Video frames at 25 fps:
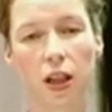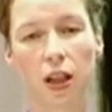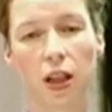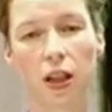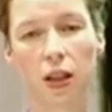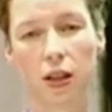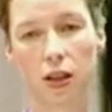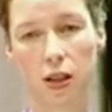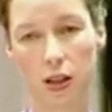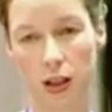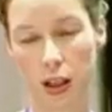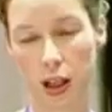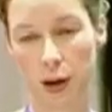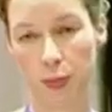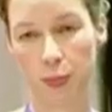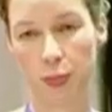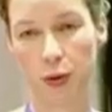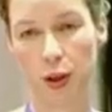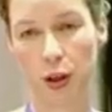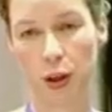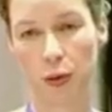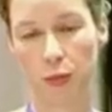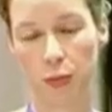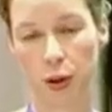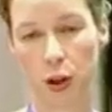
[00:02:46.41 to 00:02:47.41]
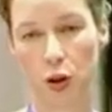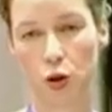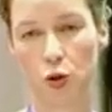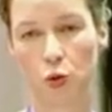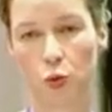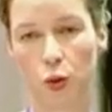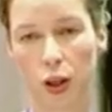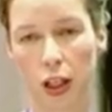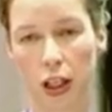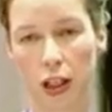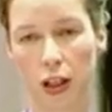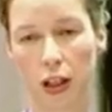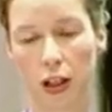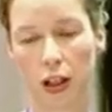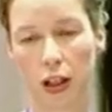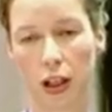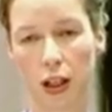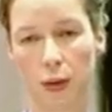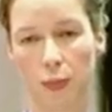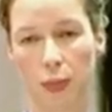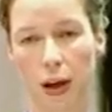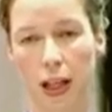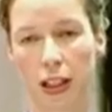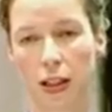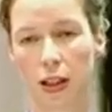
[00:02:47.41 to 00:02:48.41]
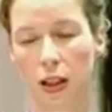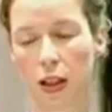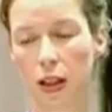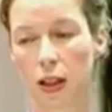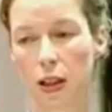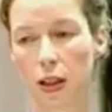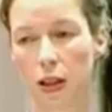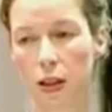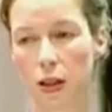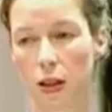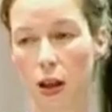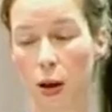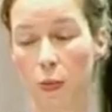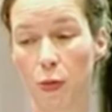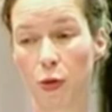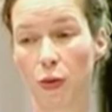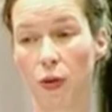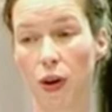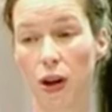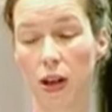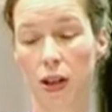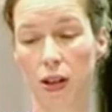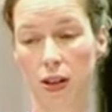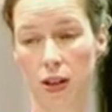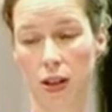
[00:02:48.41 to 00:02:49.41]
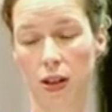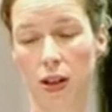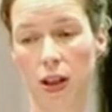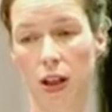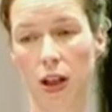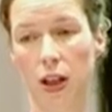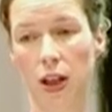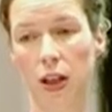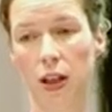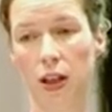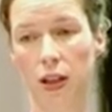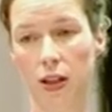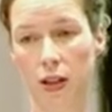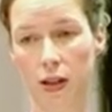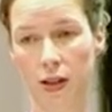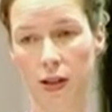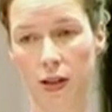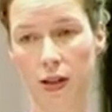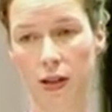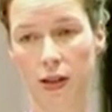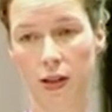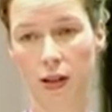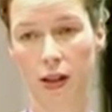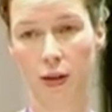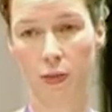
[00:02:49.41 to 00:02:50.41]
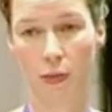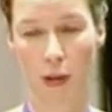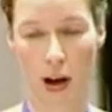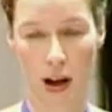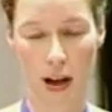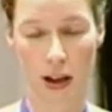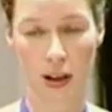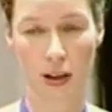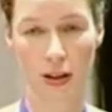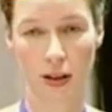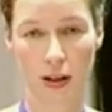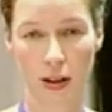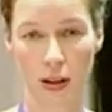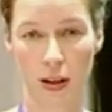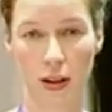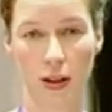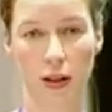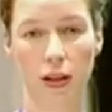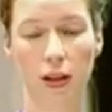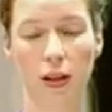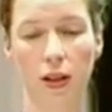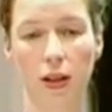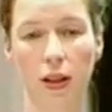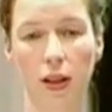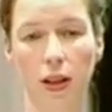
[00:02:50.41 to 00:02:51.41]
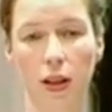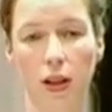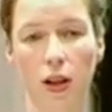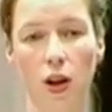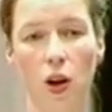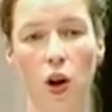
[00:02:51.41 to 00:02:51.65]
step in between that basically summarizes, at least in my understanding,